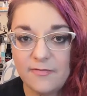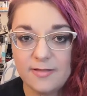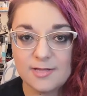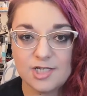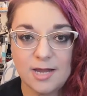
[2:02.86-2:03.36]

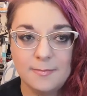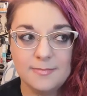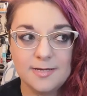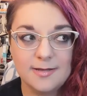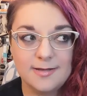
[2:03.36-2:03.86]
felt
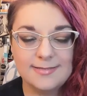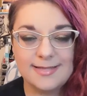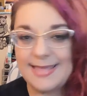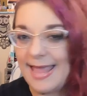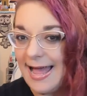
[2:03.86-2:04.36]
ashamed
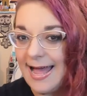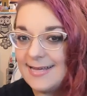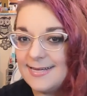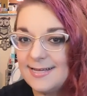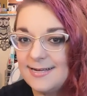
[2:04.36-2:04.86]
that they
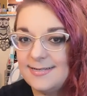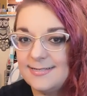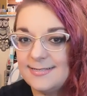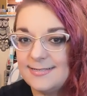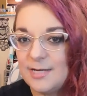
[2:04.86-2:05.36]
had
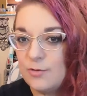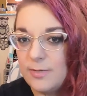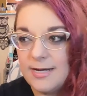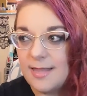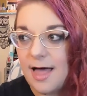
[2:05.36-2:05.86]
to
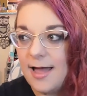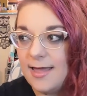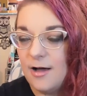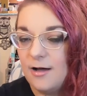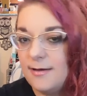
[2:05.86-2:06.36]

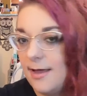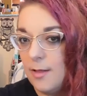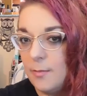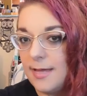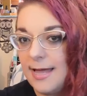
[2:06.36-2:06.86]
rely on help.